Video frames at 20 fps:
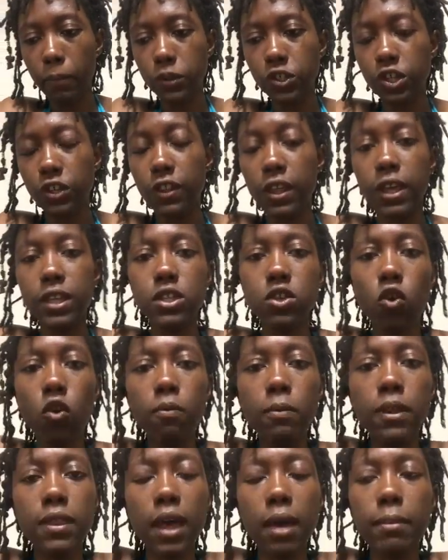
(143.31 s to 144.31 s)
She then
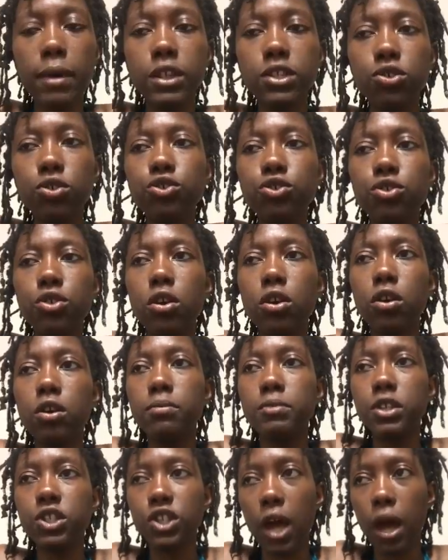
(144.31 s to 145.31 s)
told me that my children are
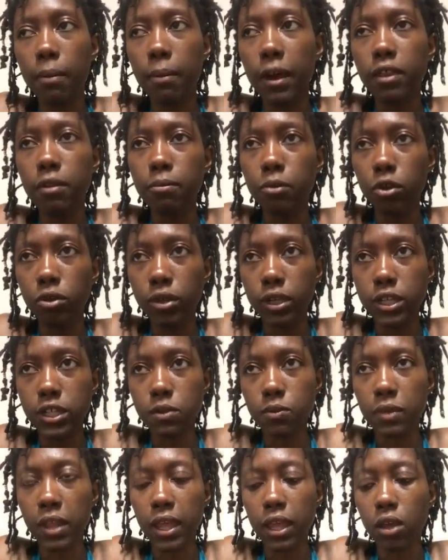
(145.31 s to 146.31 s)
going to be shot by the
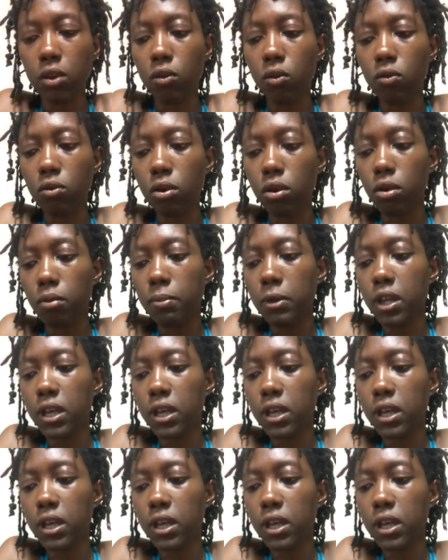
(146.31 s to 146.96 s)
police when they get older